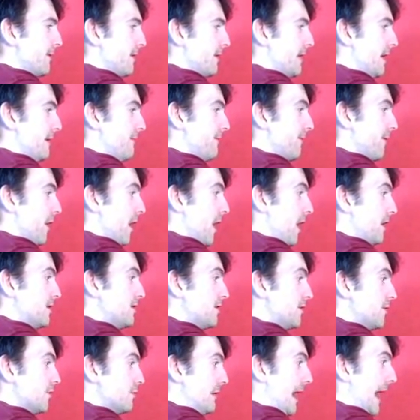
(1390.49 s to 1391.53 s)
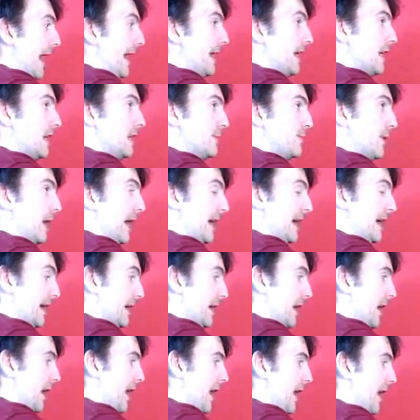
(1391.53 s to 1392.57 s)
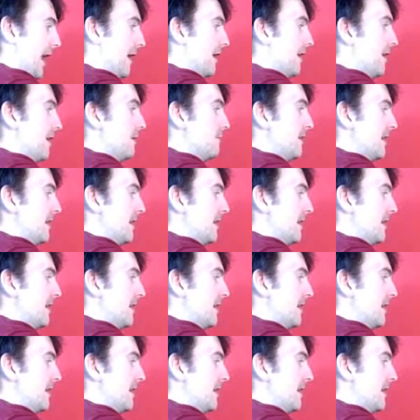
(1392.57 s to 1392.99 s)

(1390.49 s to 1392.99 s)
live in France, great, you can just put it in your car.